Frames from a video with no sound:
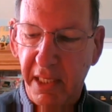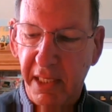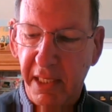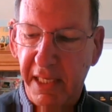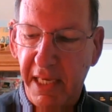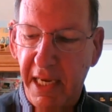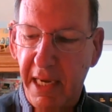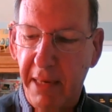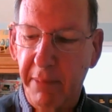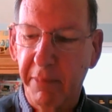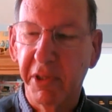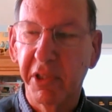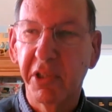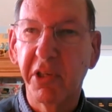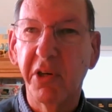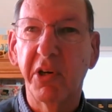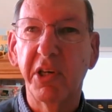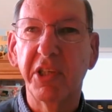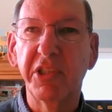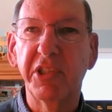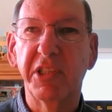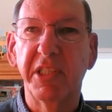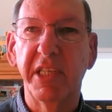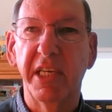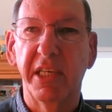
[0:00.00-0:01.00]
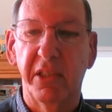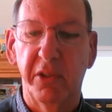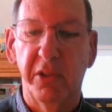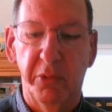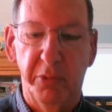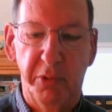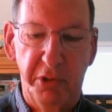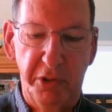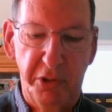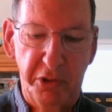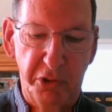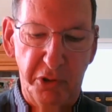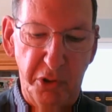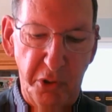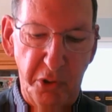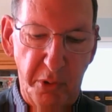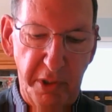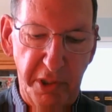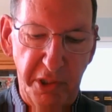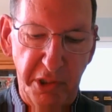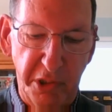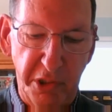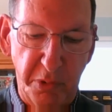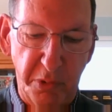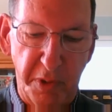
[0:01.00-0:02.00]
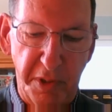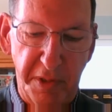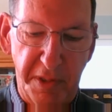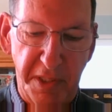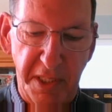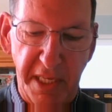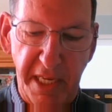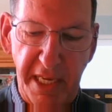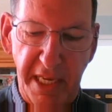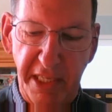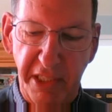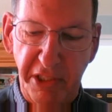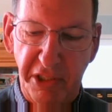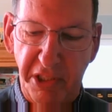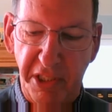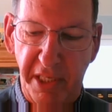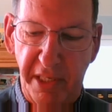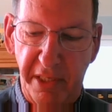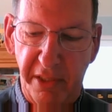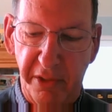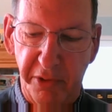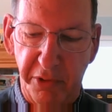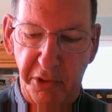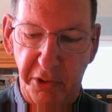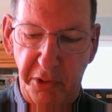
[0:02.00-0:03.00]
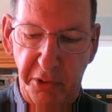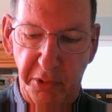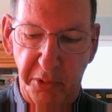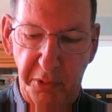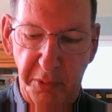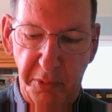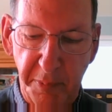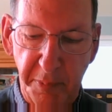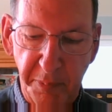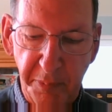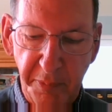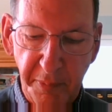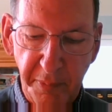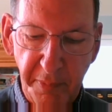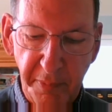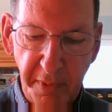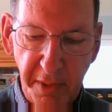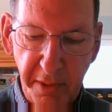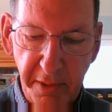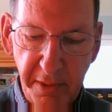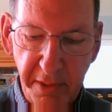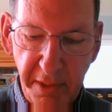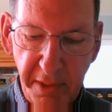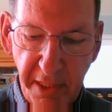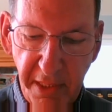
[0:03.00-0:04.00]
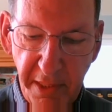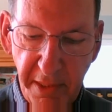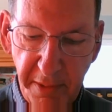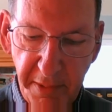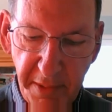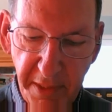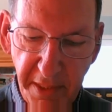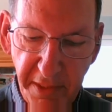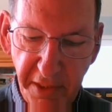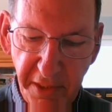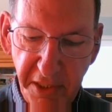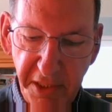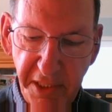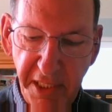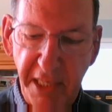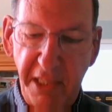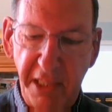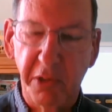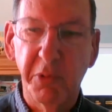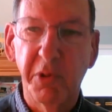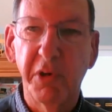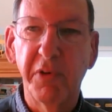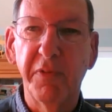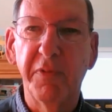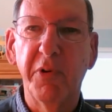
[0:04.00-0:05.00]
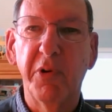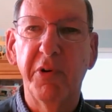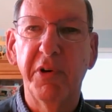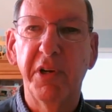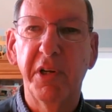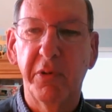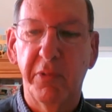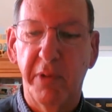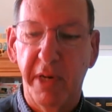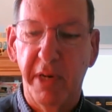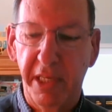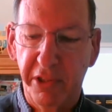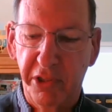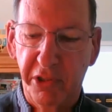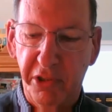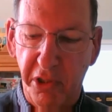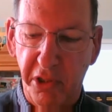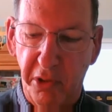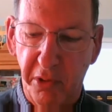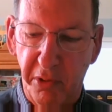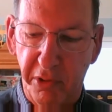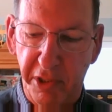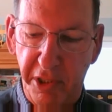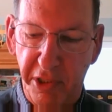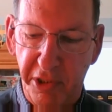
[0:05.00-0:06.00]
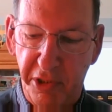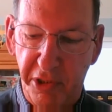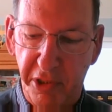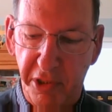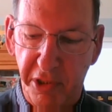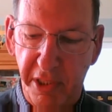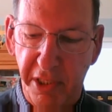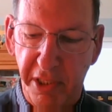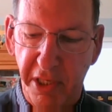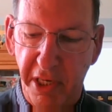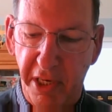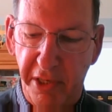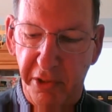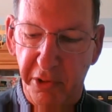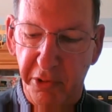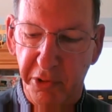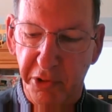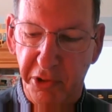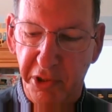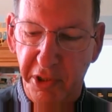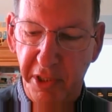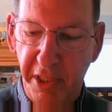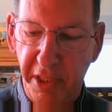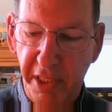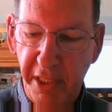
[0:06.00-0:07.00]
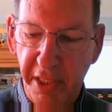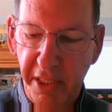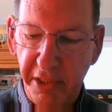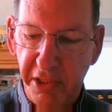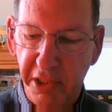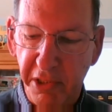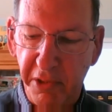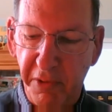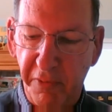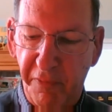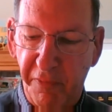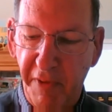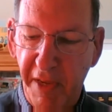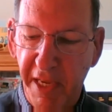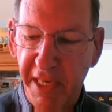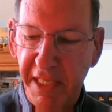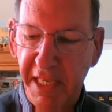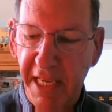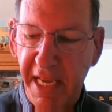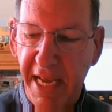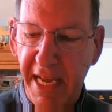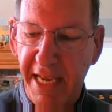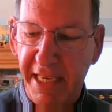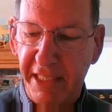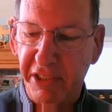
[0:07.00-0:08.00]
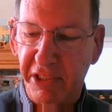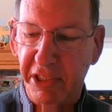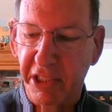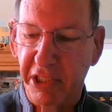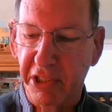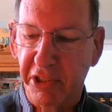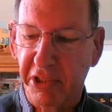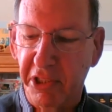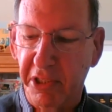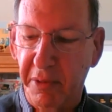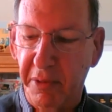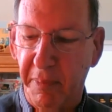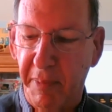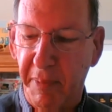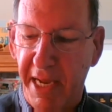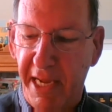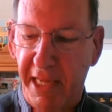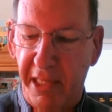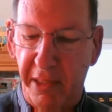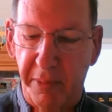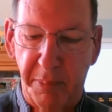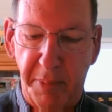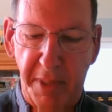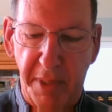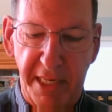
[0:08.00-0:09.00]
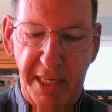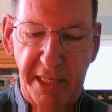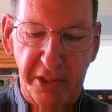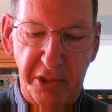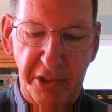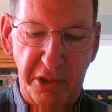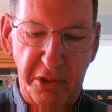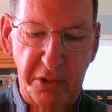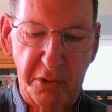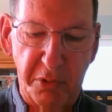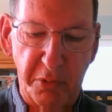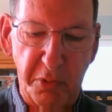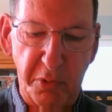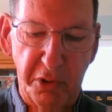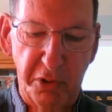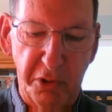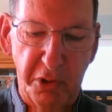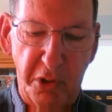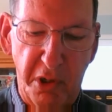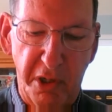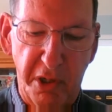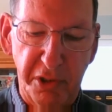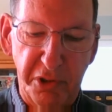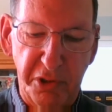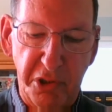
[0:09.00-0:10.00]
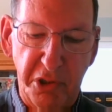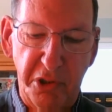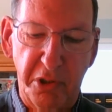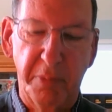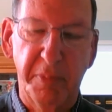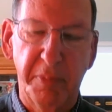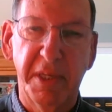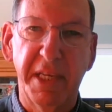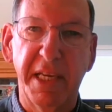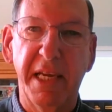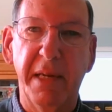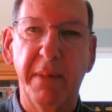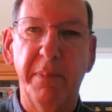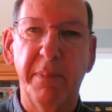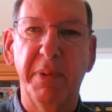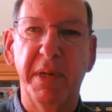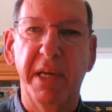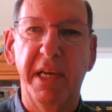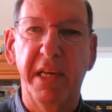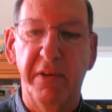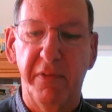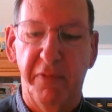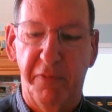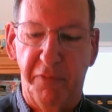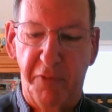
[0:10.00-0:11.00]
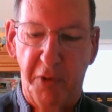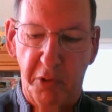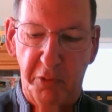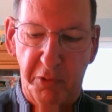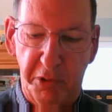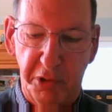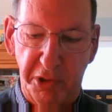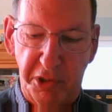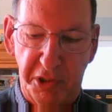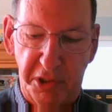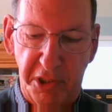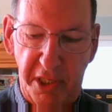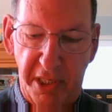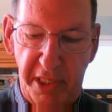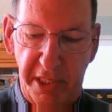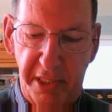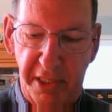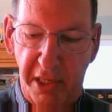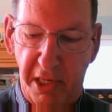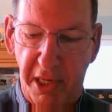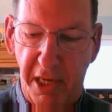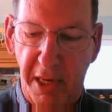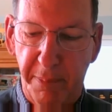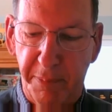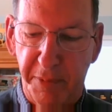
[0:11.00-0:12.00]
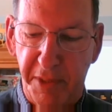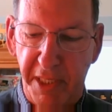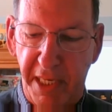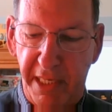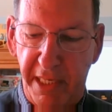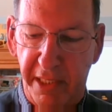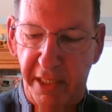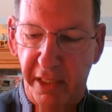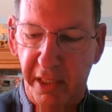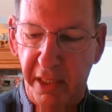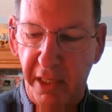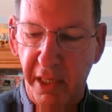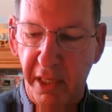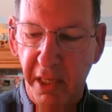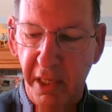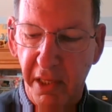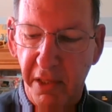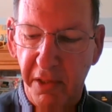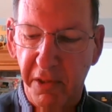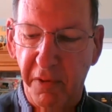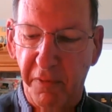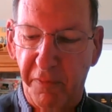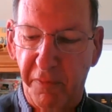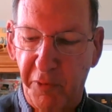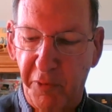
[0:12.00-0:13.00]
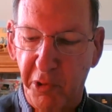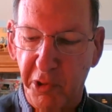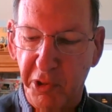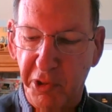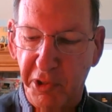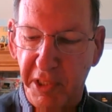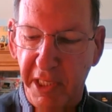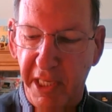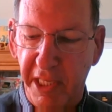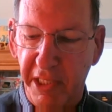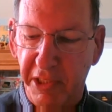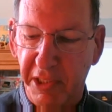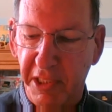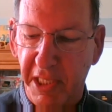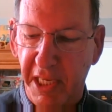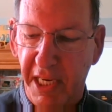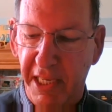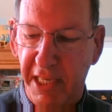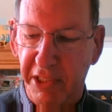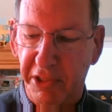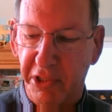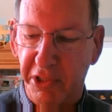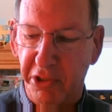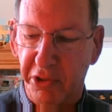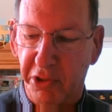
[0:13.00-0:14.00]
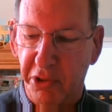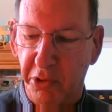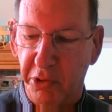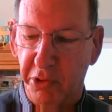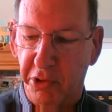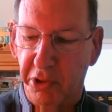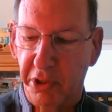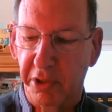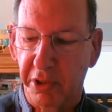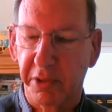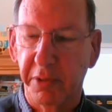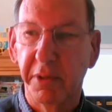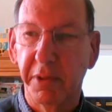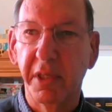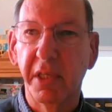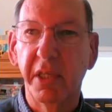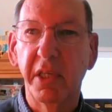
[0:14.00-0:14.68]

Common Cause Delaware joins with the ACLU and the Delaware Voting Rights Coalition and others to defend access to the ballot box through a long-term campaign focused on updating the first state's constitution